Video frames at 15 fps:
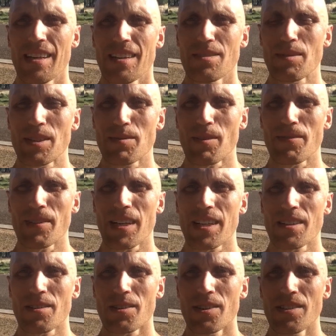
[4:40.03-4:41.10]
It's meant to be
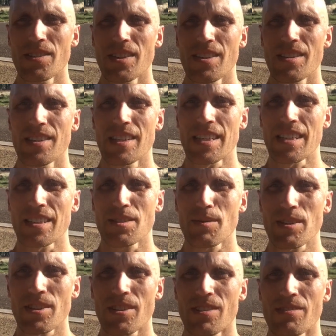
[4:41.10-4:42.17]
fairly cruisy,
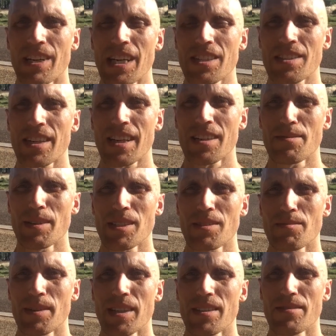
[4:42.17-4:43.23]
especially on race day. You're meant
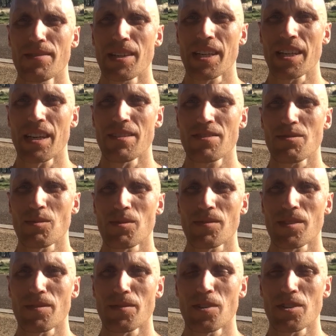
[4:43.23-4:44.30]
to be very comfortable
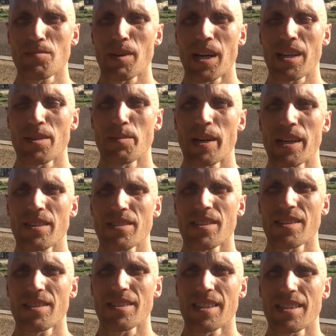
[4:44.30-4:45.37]
for the first part of your
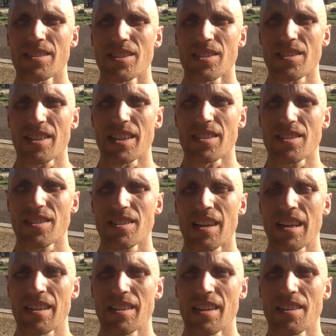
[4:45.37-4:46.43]
marathon, and then just gets
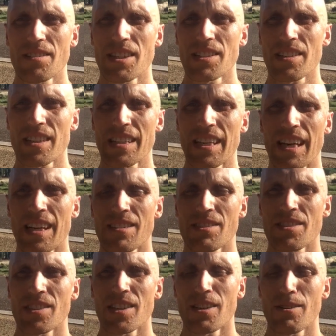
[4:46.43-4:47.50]
increasingly harder
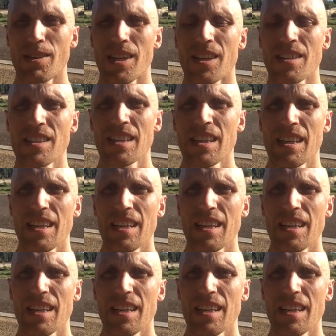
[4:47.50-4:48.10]
as you go along.